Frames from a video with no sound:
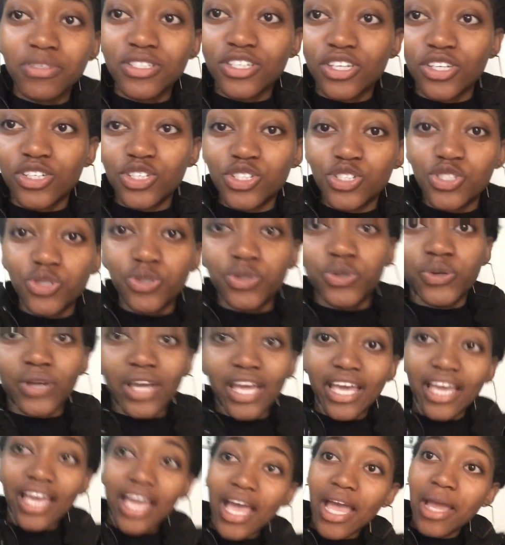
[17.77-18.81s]
I'm just going to show you
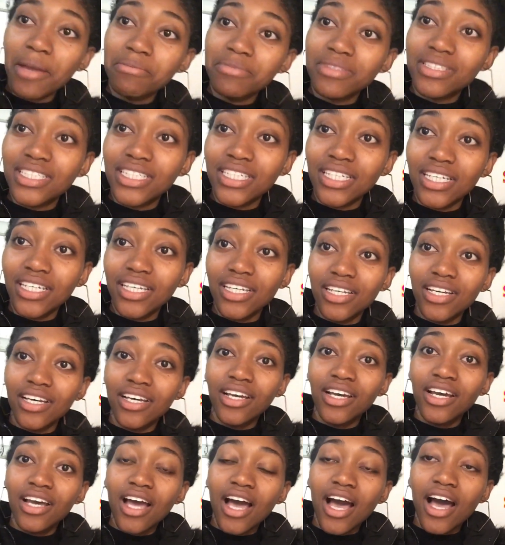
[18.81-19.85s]
a empty
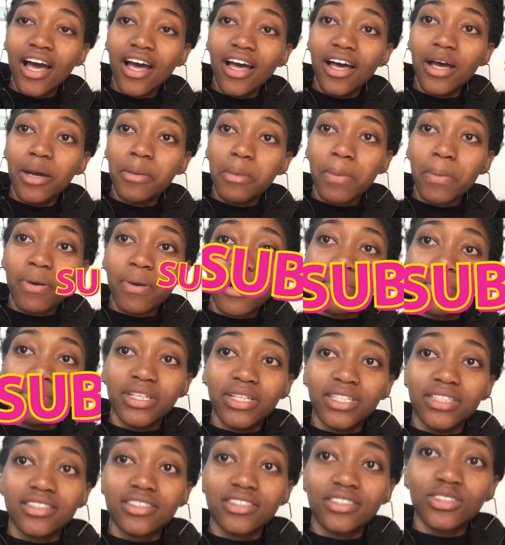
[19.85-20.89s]

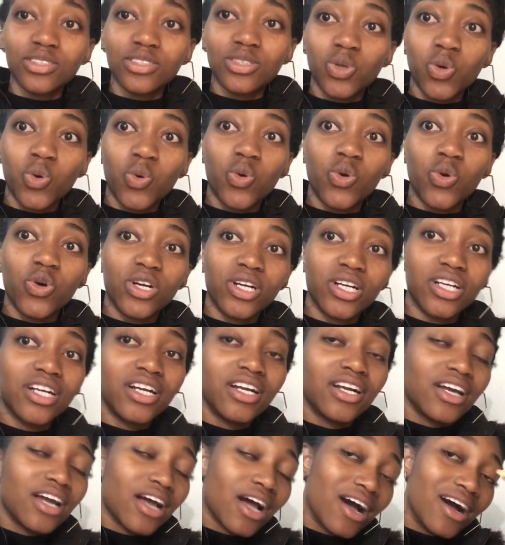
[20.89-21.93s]
apartment tour.
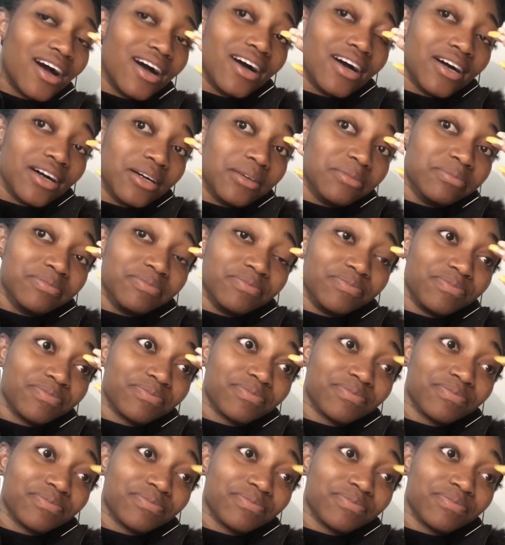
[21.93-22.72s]
The